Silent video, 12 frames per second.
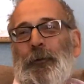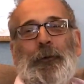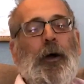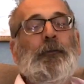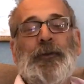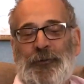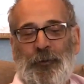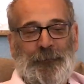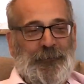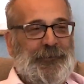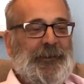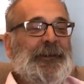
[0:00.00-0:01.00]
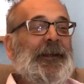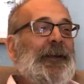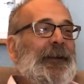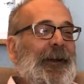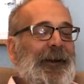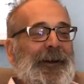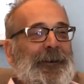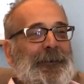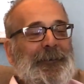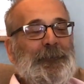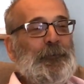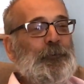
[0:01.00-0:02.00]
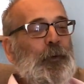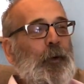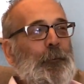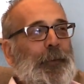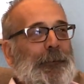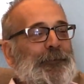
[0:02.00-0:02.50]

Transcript: all, almost all of us did. Uh, and one